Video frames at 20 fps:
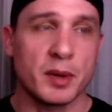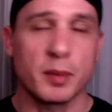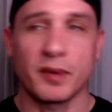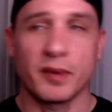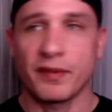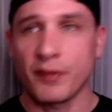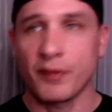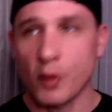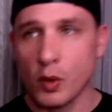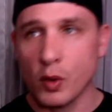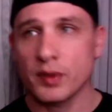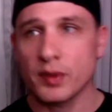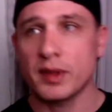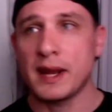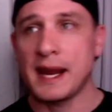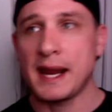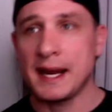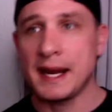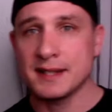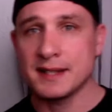before
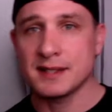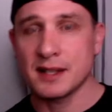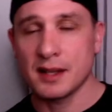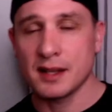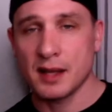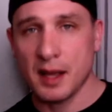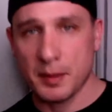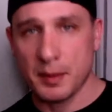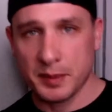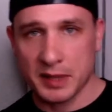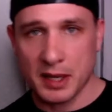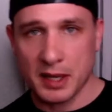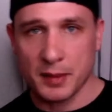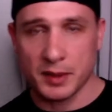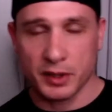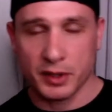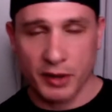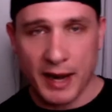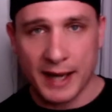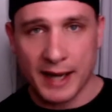the eighties
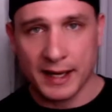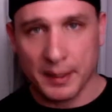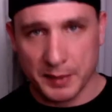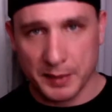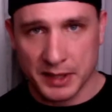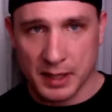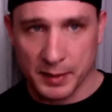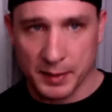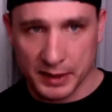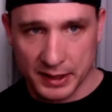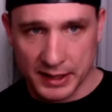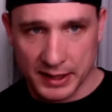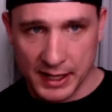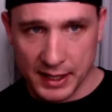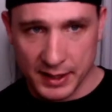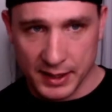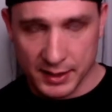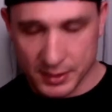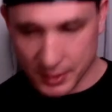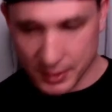epidemic, crack epidemic in the
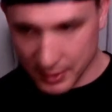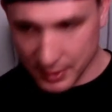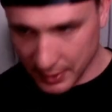eighties,